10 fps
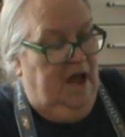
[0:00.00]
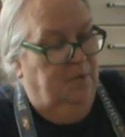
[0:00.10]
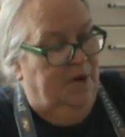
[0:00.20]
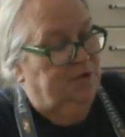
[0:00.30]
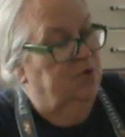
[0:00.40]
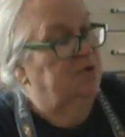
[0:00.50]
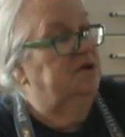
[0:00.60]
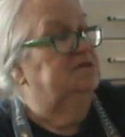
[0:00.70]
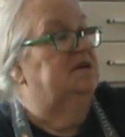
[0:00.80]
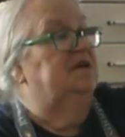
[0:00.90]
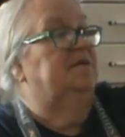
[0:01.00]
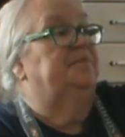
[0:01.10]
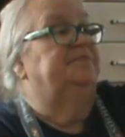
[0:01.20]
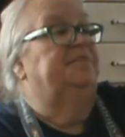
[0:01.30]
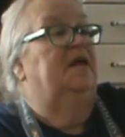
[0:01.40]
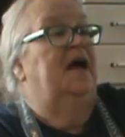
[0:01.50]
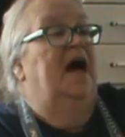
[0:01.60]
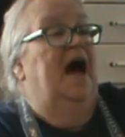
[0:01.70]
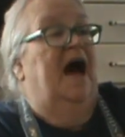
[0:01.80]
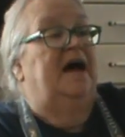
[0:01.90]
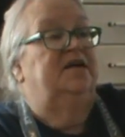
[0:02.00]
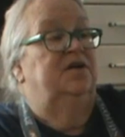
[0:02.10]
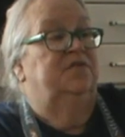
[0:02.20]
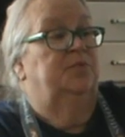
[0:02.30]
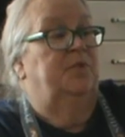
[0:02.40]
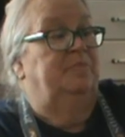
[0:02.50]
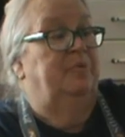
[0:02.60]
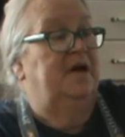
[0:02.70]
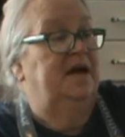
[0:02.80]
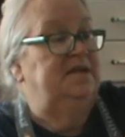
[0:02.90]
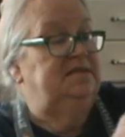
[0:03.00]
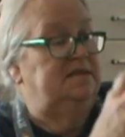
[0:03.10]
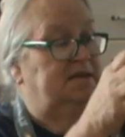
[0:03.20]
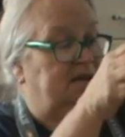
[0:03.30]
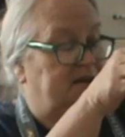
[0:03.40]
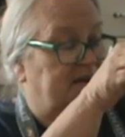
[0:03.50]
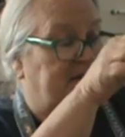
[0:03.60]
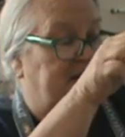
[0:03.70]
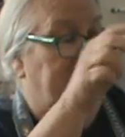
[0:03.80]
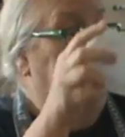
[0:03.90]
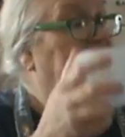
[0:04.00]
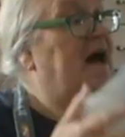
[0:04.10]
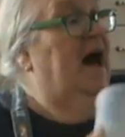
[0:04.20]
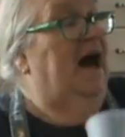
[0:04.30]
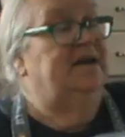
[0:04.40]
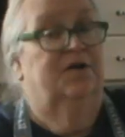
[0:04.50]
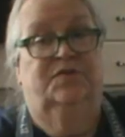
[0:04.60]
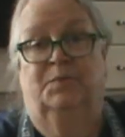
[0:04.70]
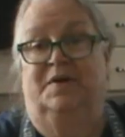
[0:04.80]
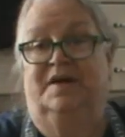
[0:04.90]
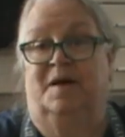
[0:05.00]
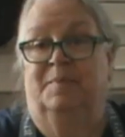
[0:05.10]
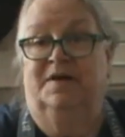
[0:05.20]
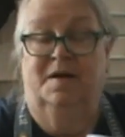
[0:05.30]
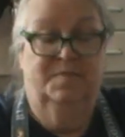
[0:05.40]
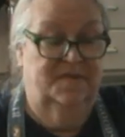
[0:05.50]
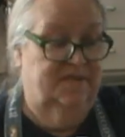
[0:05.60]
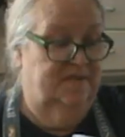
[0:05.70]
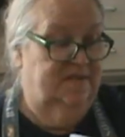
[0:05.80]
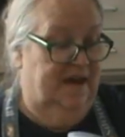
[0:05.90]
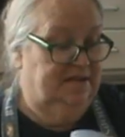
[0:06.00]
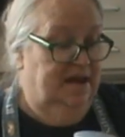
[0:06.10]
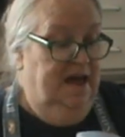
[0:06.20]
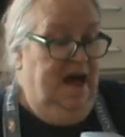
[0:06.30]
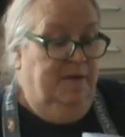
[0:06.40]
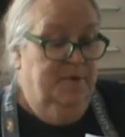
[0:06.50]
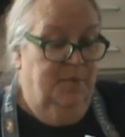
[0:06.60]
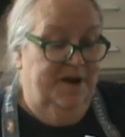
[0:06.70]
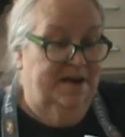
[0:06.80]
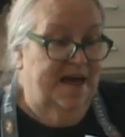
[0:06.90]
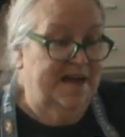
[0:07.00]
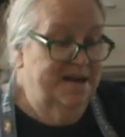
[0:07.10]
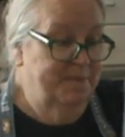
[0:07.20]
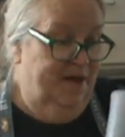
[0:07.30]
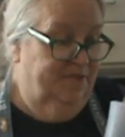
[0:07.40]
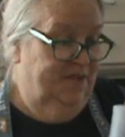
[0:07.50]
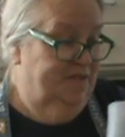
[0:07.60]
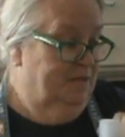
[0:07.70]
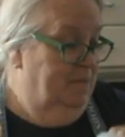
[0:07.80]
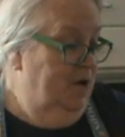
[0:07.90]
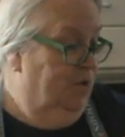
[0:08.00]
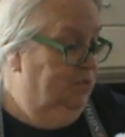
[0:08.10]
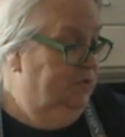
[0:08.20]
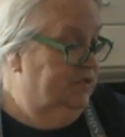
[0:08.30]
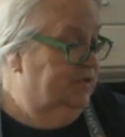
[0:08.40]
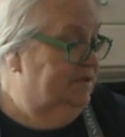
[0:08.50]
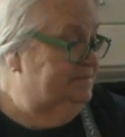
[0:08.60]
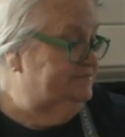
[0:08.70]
1-quart. And here's a 1 pint. And here's a 1-cup. It comes as a set. But what I like about these the most